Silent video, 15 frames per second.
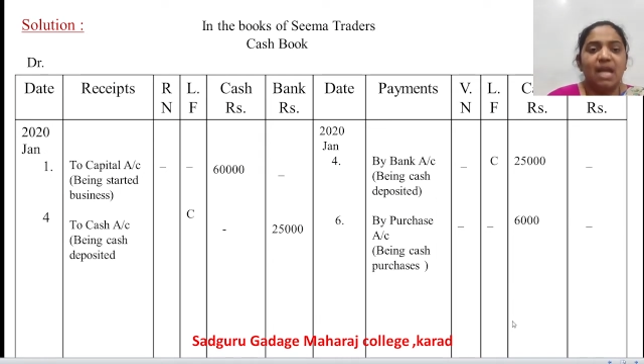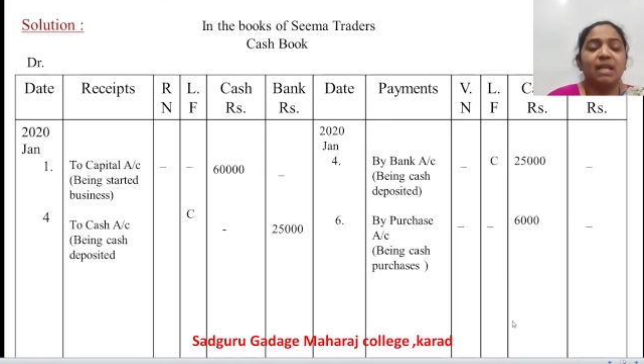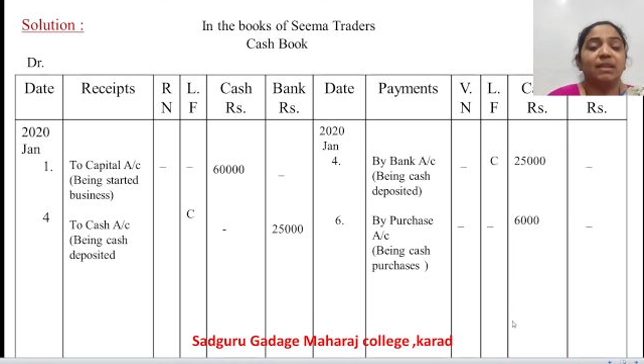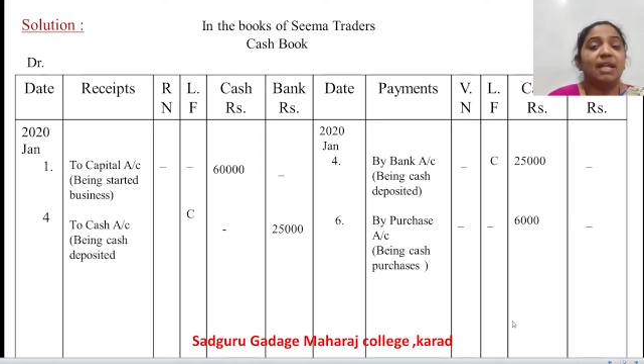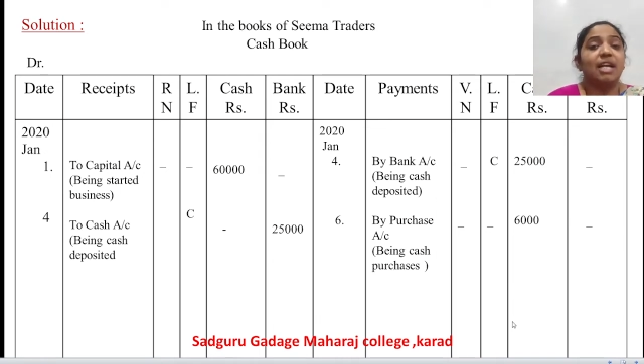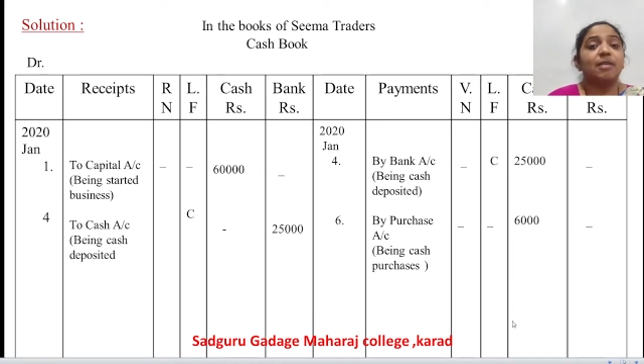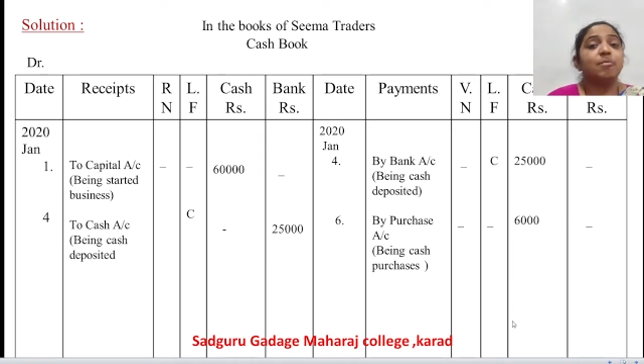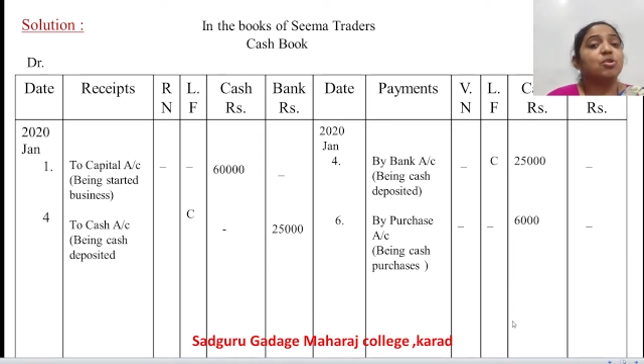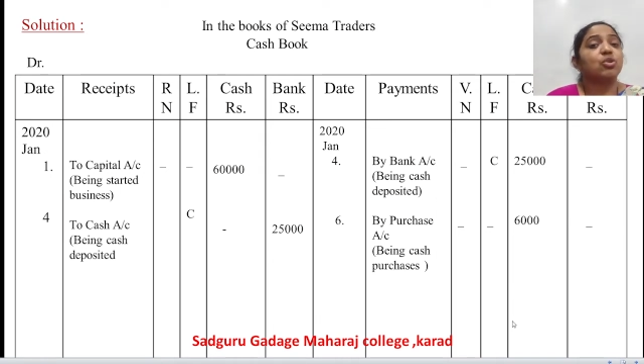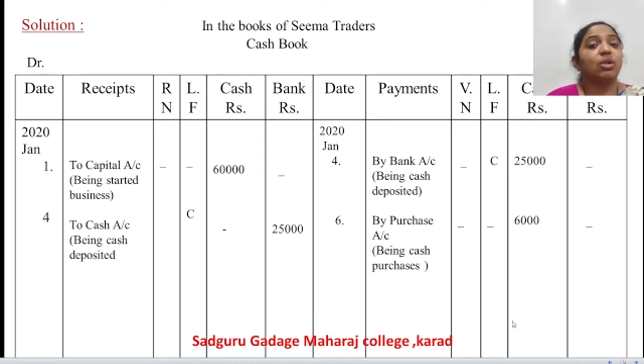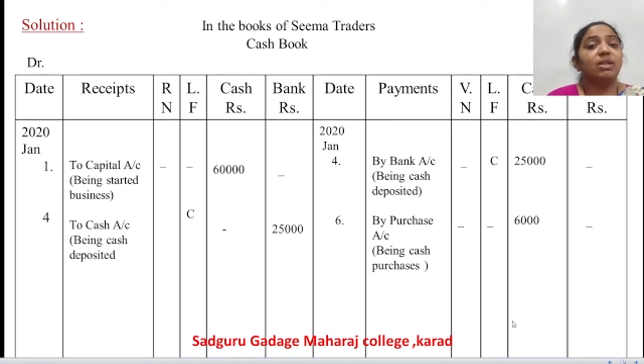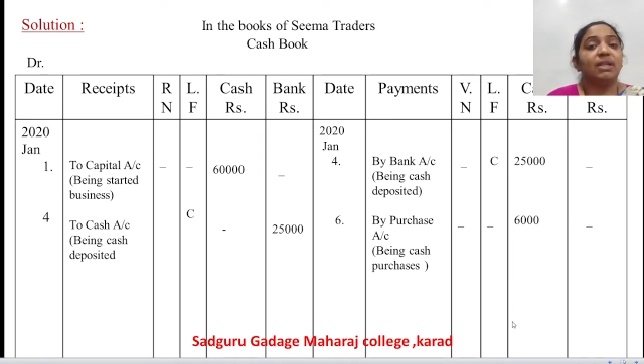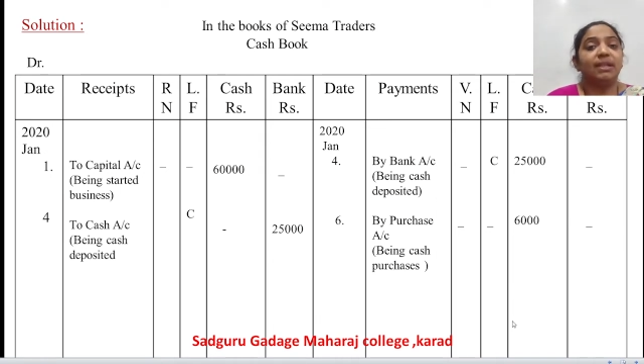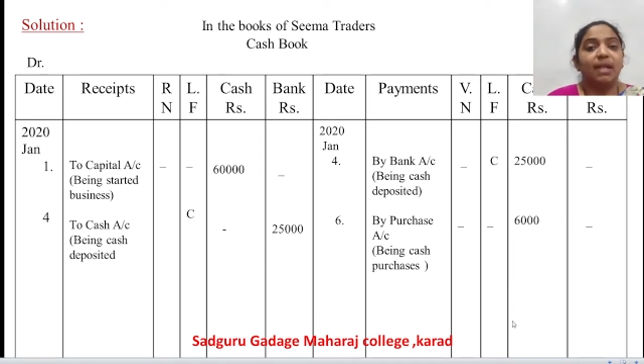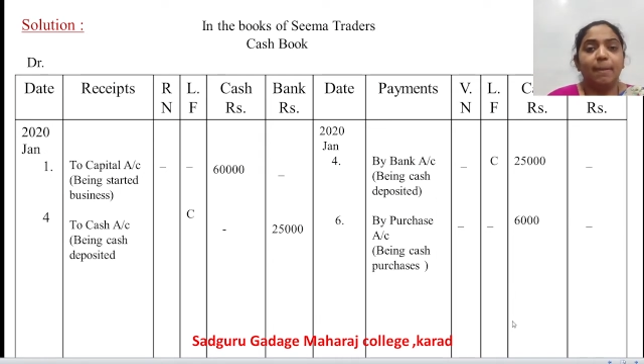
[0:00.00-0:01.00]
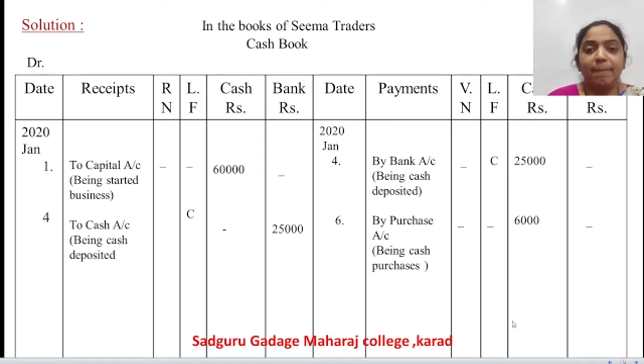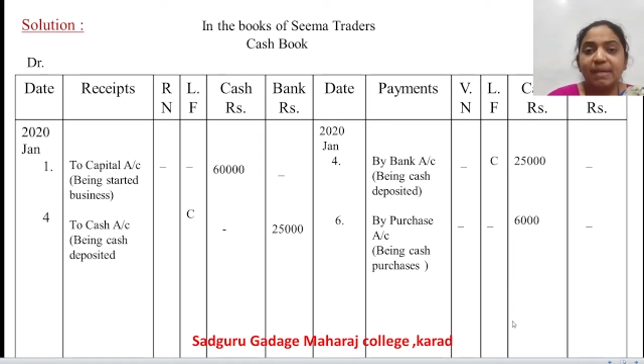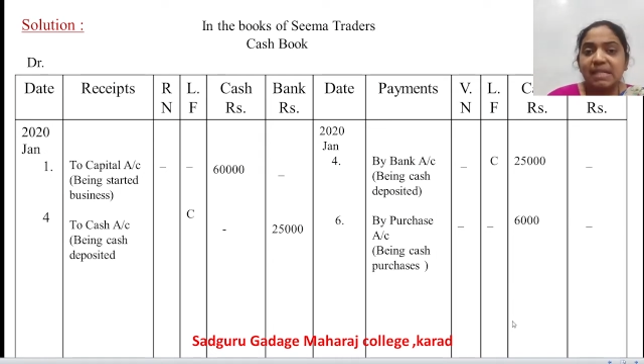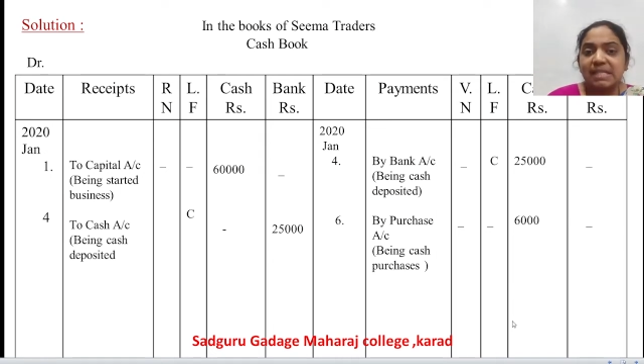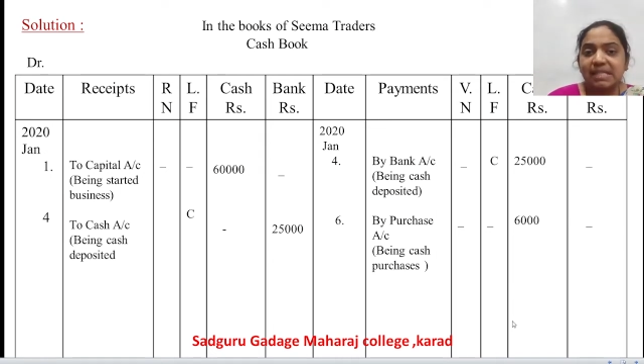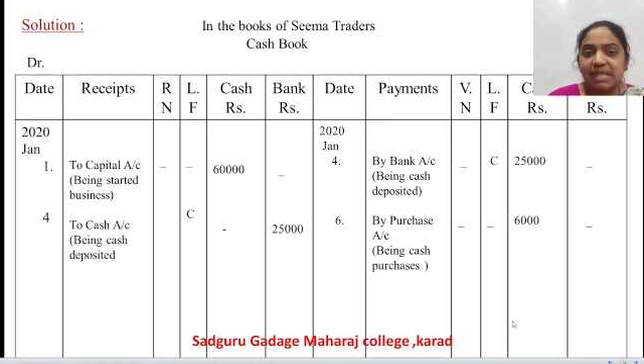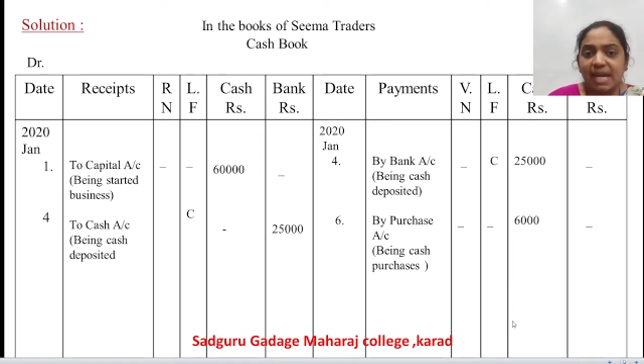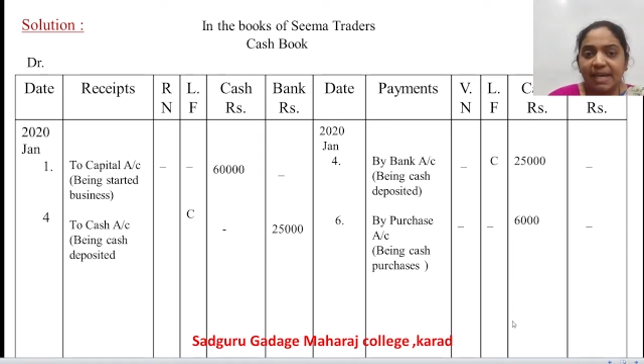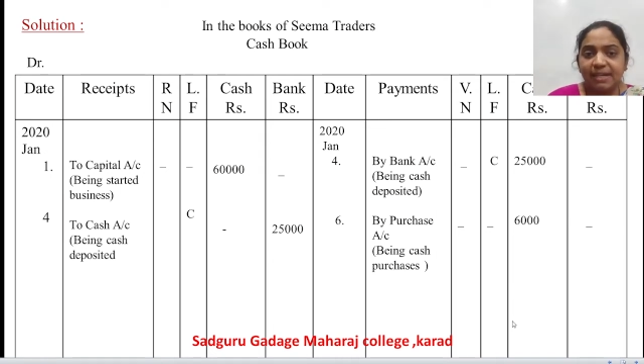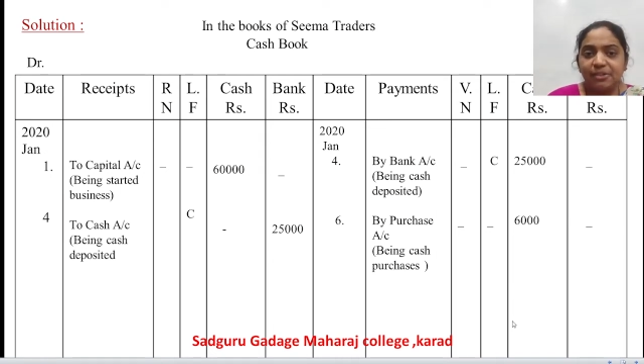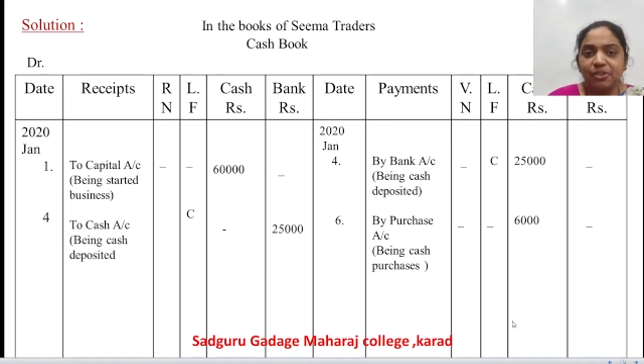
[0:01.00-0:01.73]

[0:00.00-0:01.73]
That means on the debit side,